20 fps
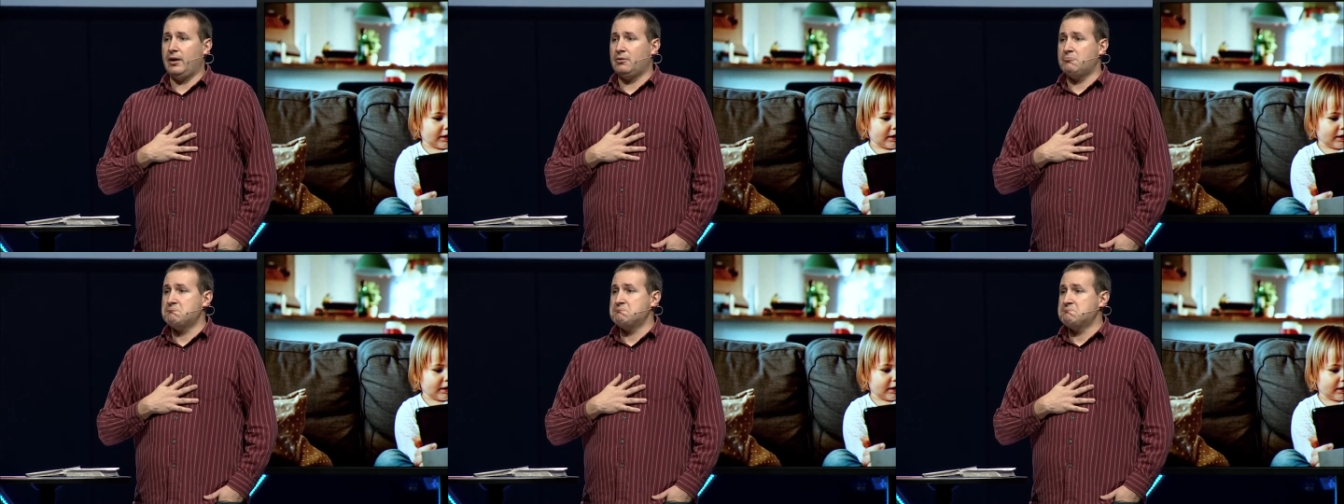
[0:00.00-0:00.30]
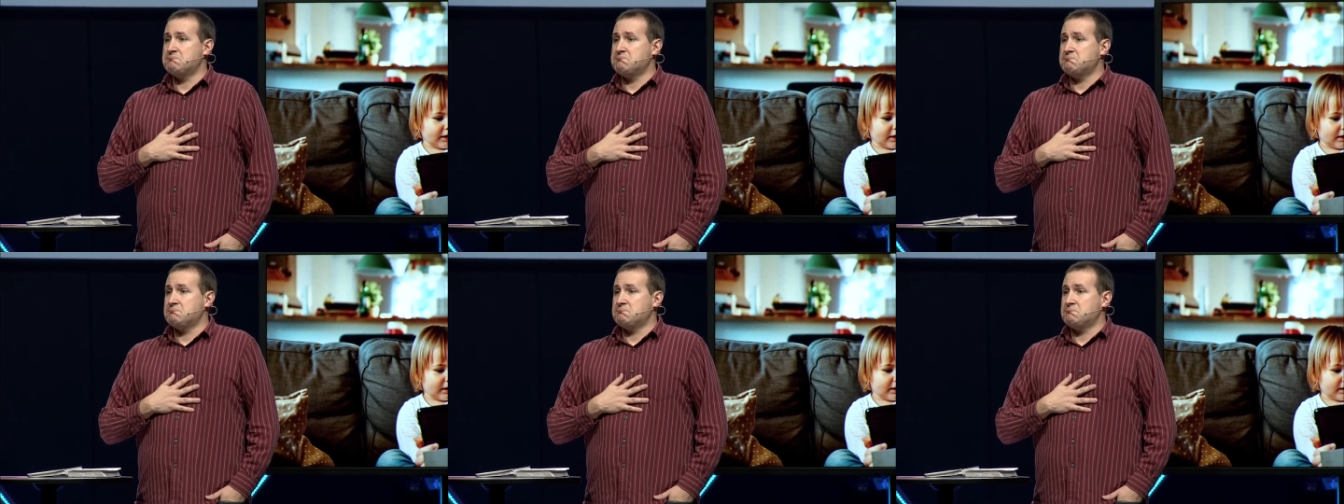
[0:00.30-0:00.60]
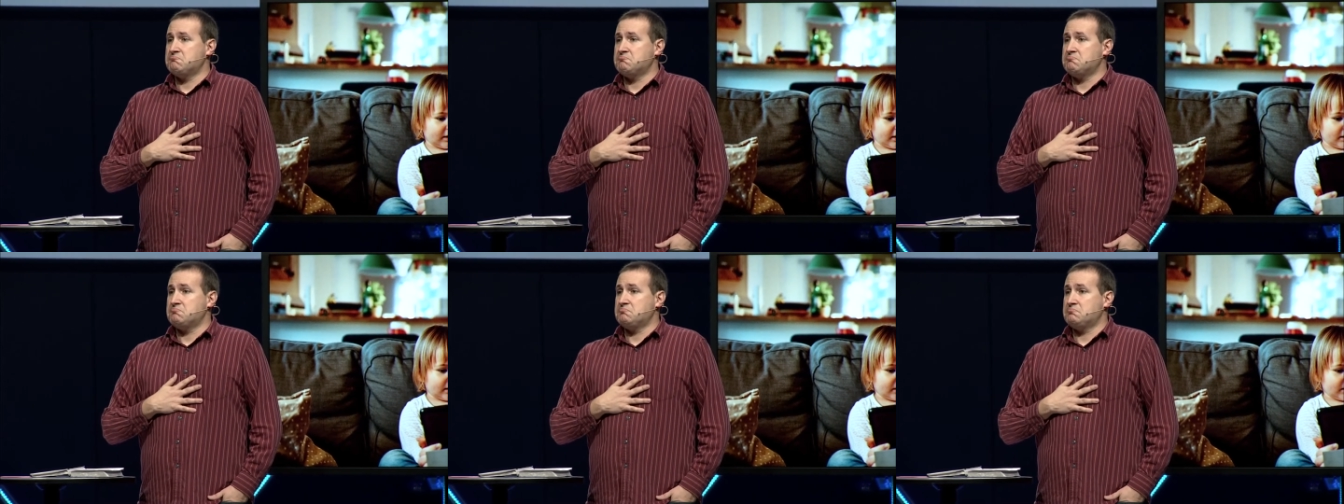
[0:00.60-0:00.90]
a
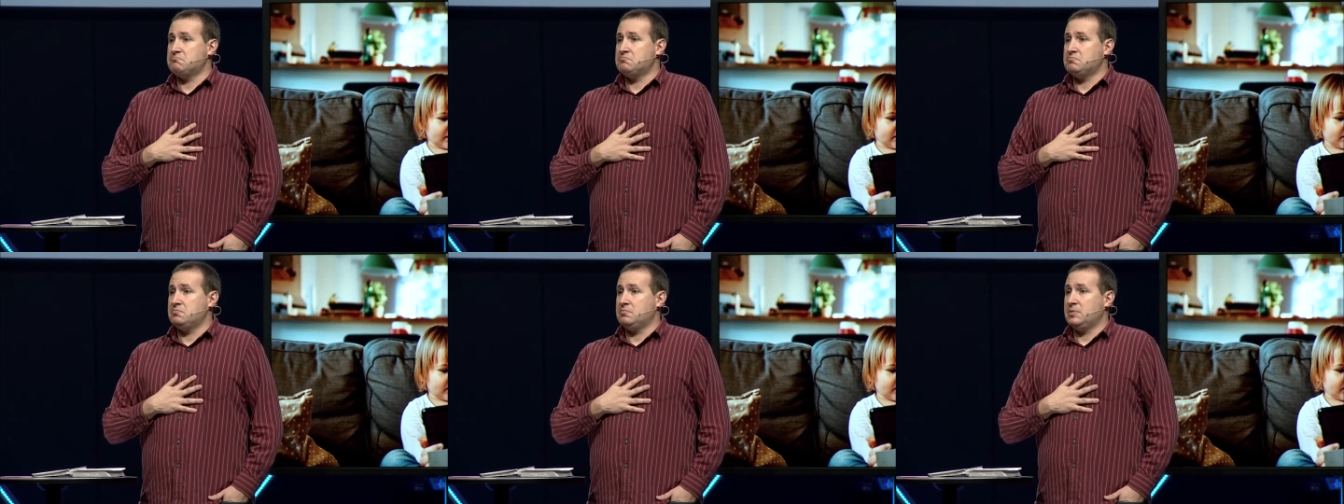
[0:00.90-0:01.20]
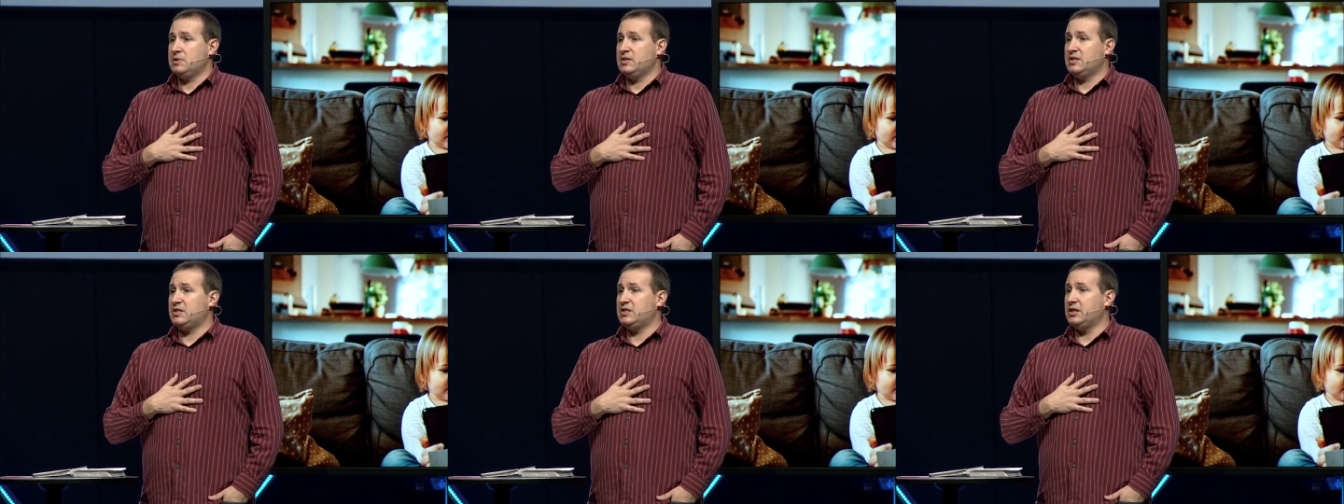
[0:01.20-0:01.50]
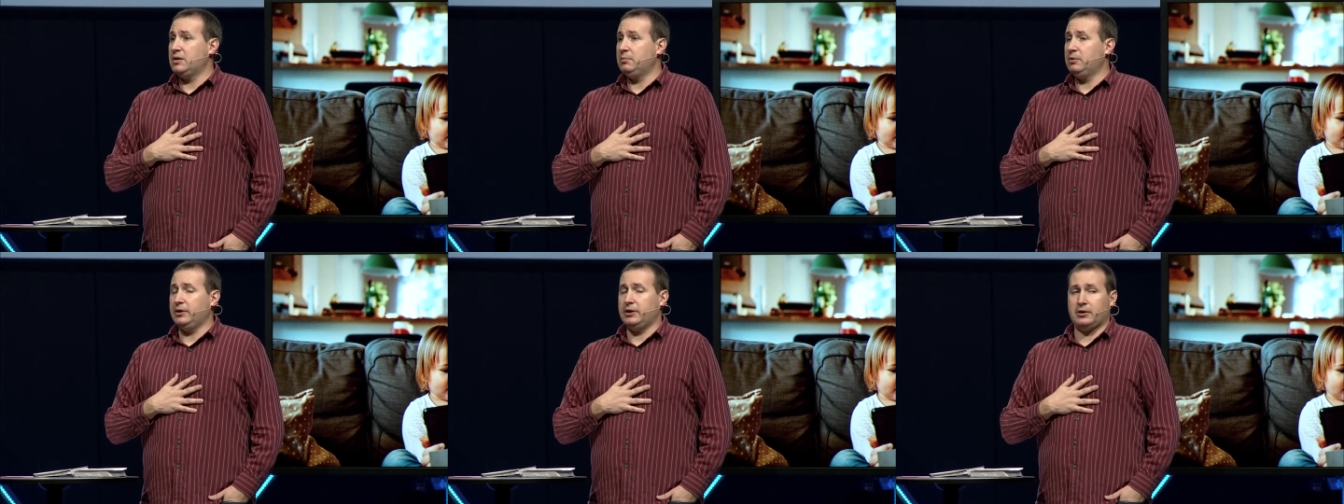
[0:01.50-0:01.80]

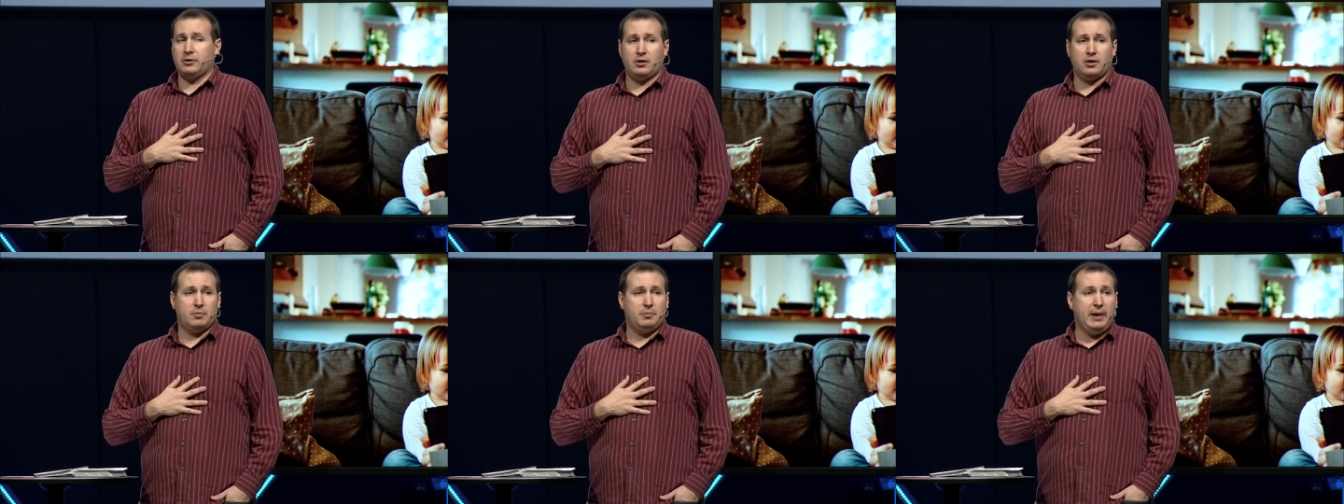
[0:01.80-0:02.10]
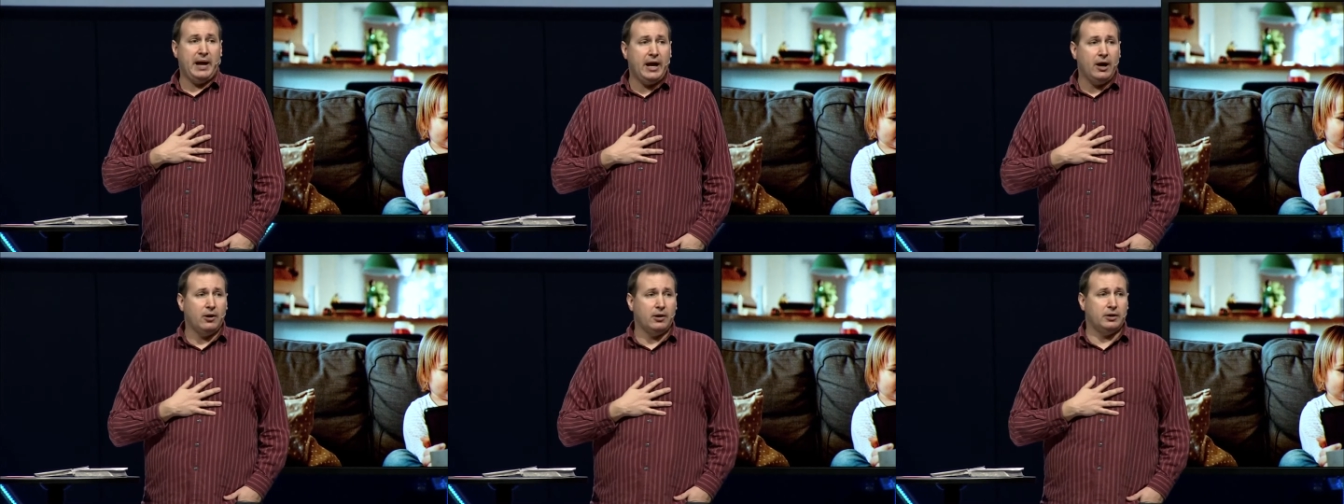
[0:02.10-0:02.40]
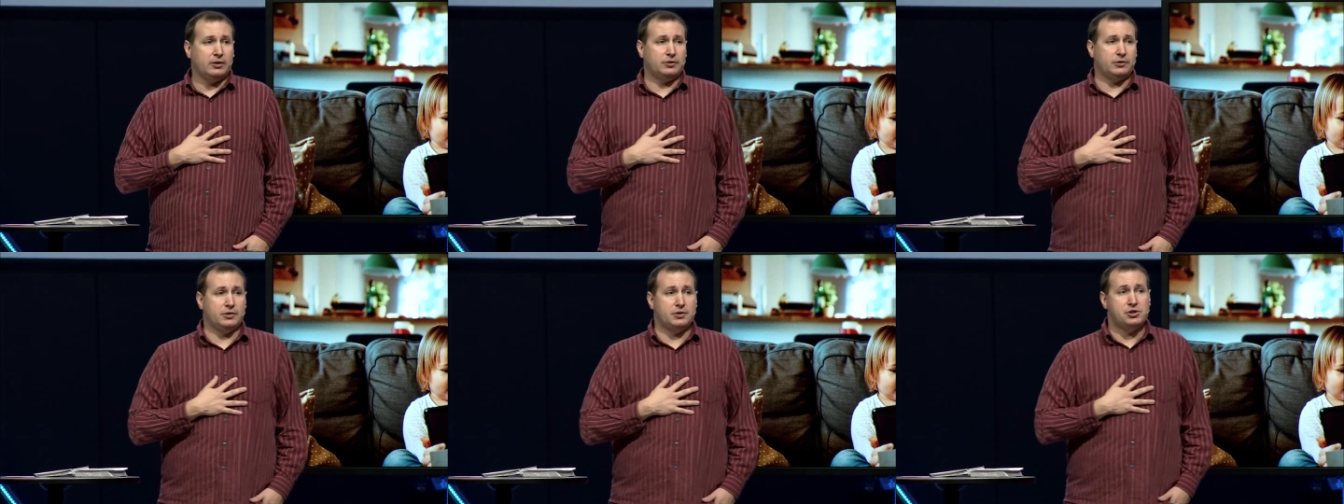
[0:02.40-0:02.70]
sibling or a
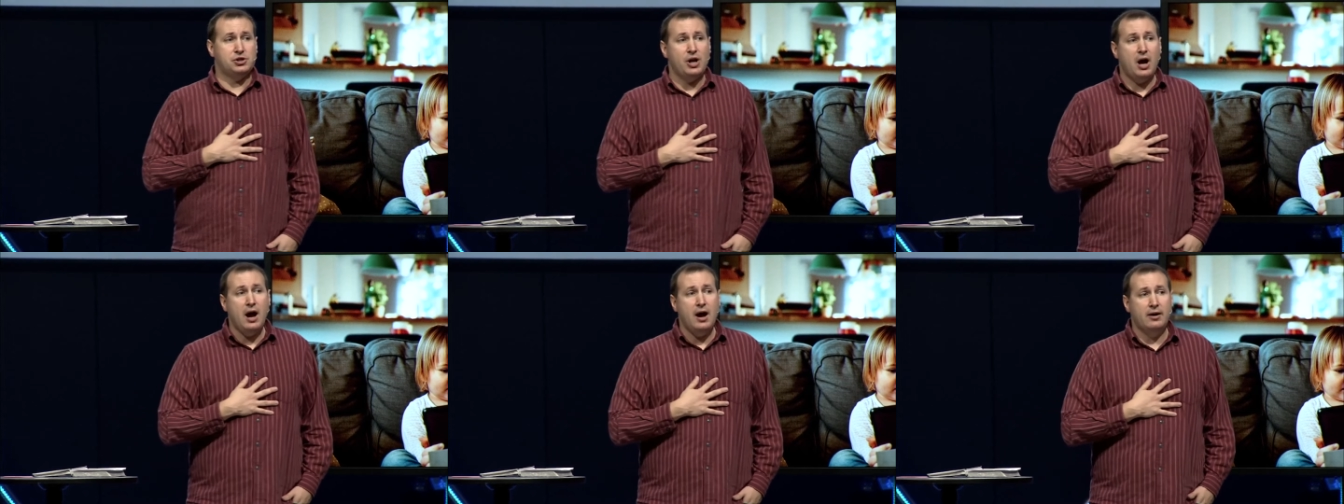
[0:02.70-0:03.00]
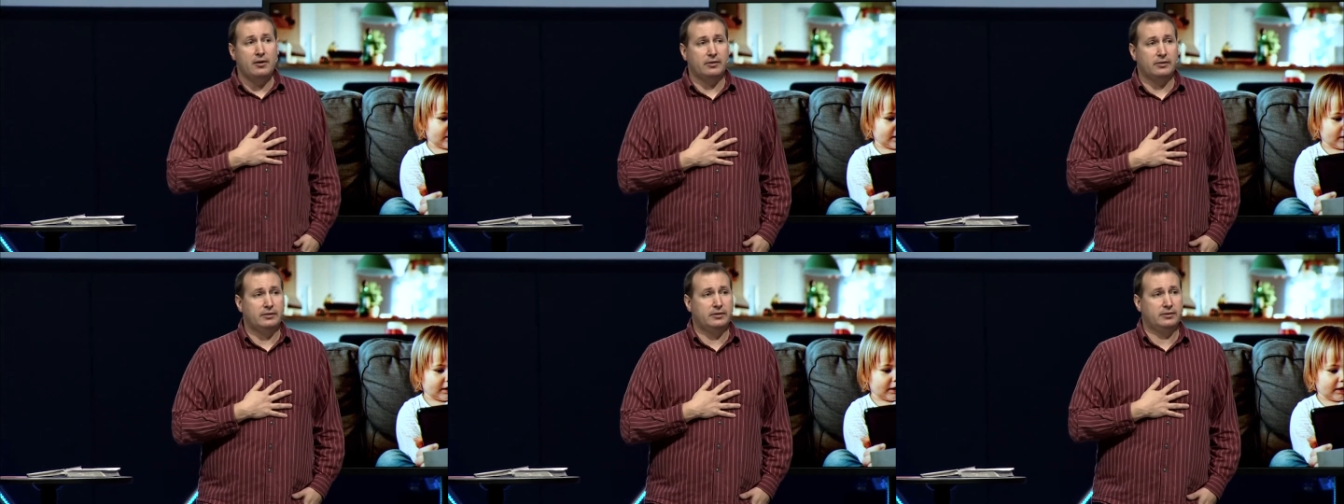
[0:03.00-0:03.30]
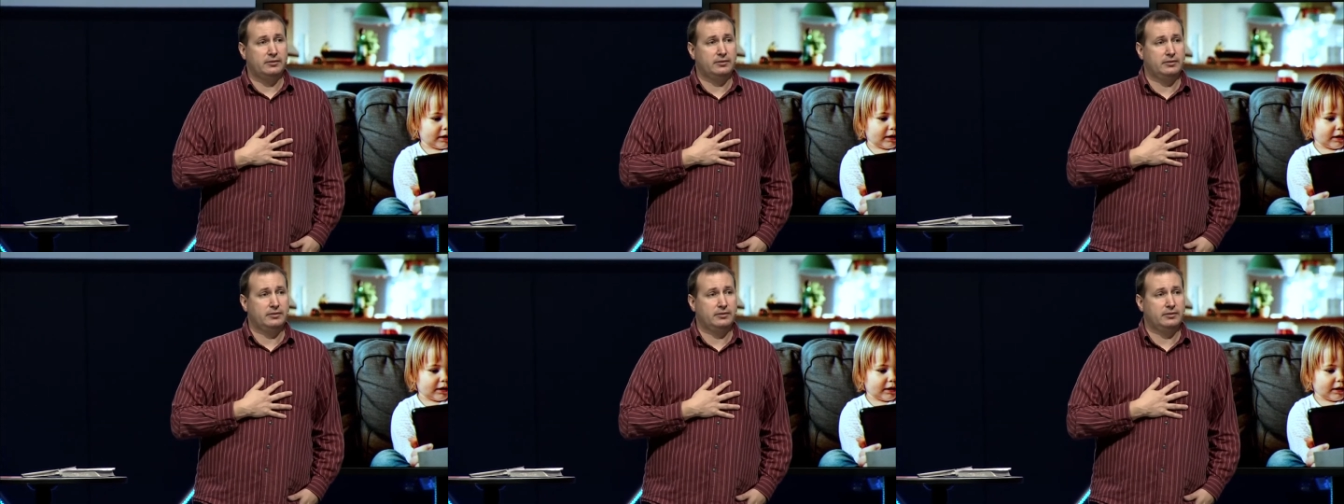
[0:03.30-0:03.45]
parent or a child.